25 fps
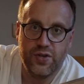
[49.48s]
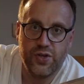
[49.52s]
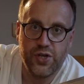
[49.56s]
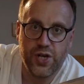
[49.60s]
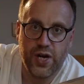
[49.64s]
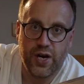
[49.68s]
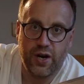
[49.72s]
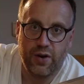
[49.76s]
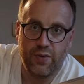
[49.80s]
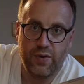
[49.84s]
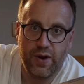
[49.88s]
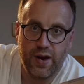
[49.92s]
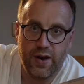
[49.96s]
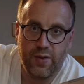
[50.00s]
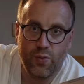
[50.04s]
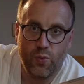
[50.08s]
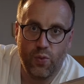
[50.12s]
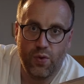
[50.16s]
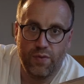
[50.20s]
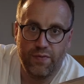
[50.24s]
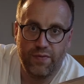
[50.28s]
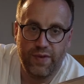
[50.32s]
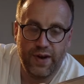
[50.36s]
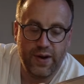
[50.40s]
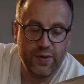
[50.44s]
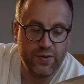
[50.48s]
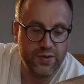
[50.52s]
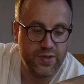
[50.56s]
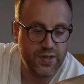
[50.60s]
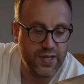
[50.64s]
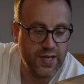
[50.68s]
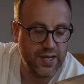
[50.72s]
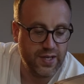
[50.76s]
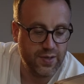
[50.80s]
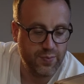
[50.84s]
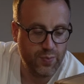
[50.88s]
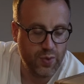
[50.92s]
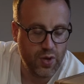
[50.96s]
Jackery 1000
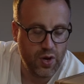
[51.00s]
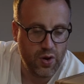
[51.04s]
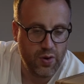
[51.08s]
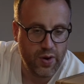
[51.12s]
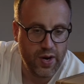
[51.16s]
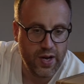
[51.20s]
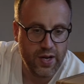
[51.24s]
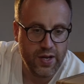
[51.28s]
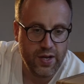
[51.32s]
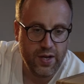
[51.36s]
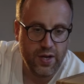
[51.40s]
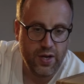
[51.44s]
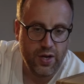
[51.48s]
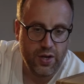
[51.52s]
Explorer